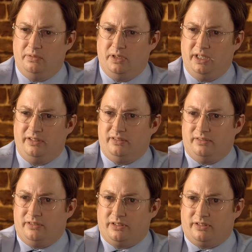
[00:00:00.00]
really
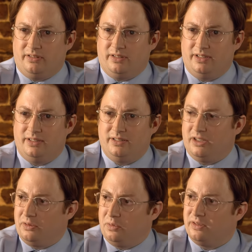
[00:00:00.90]
just don't
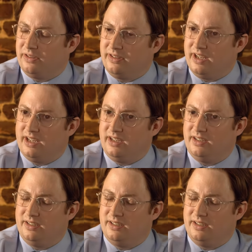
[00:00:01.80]
know what to say.